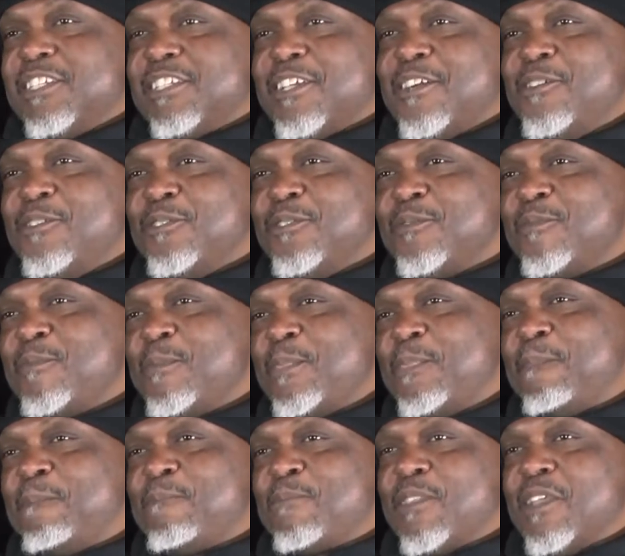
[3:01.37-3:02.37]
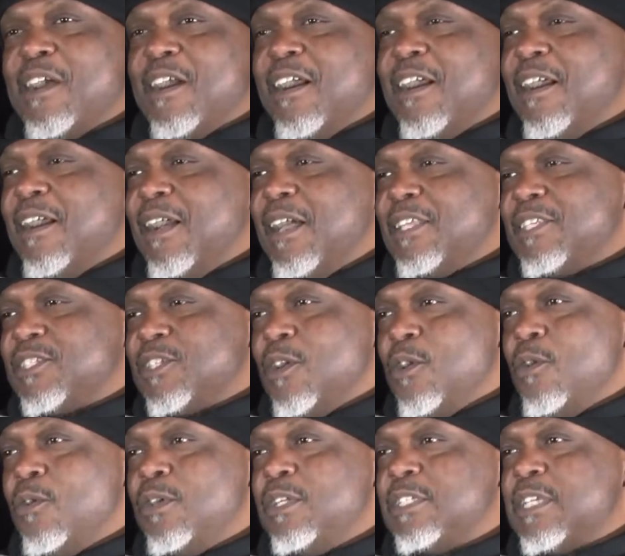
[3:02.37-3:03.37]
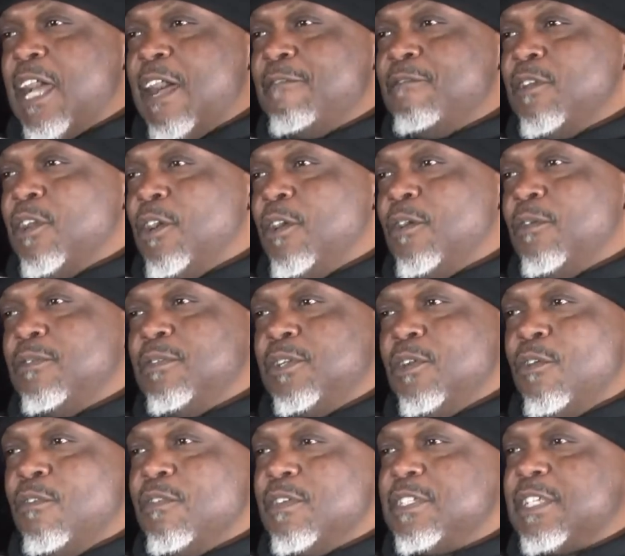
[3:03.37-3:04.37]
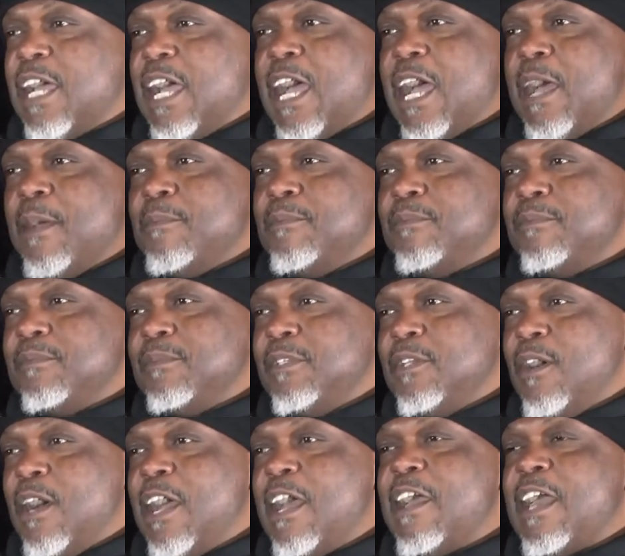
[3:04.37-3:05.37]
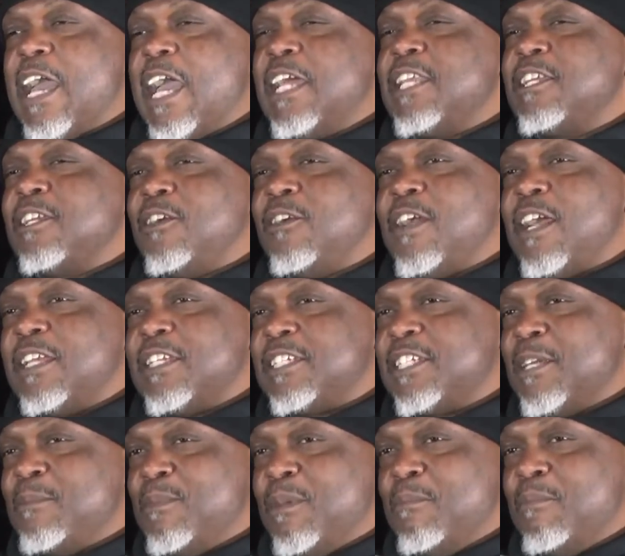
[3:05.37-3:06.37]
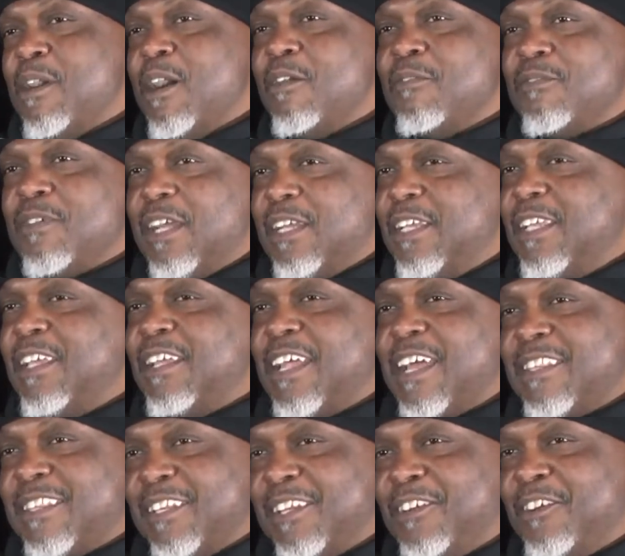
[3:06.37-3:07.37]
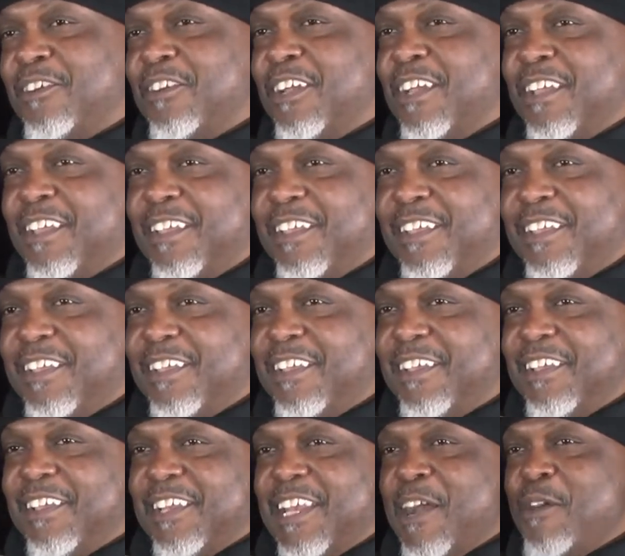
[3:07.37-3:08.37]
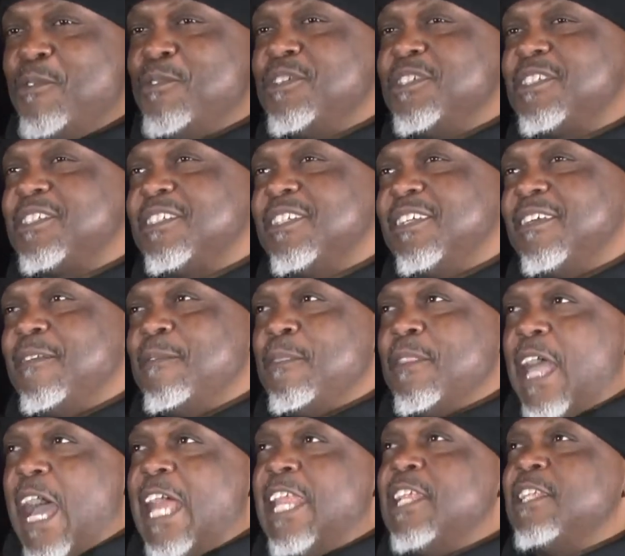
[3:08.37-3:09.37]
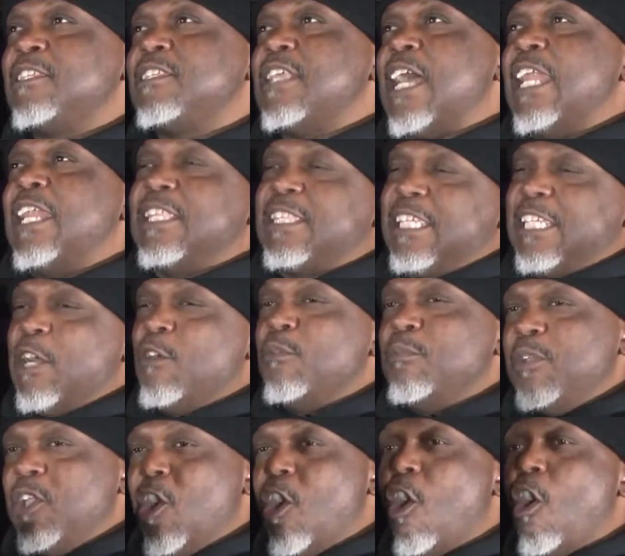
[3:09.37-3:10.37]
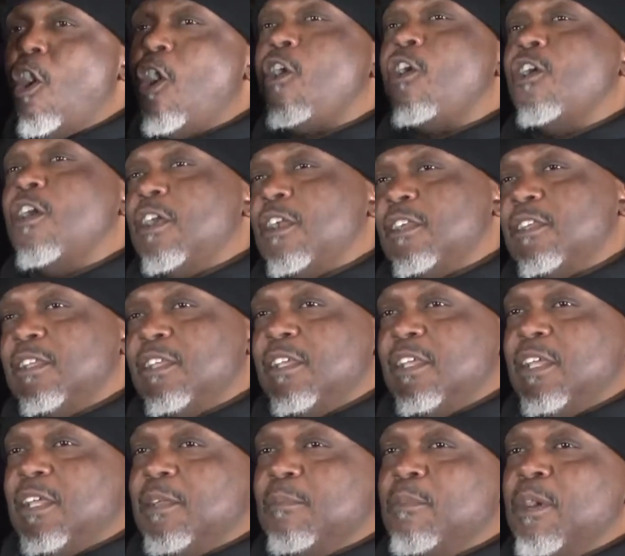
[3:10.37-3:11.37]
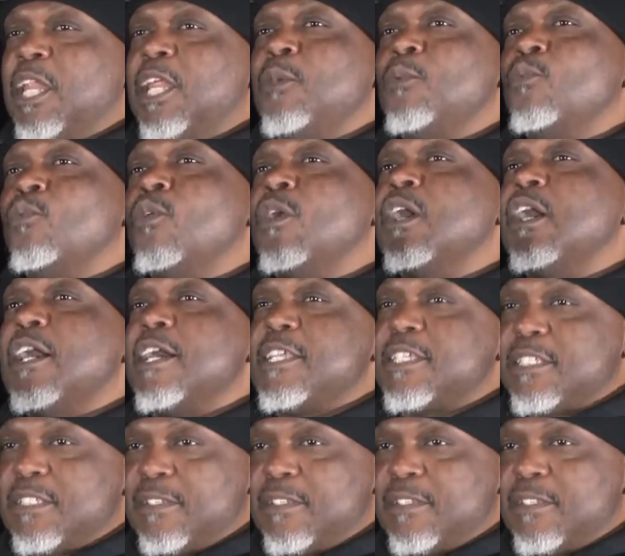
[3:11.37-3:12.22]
so. So I've learned, over time. I had to learn how to shut my mouth. I did have to learn that. I didn't think that would be hard, but it was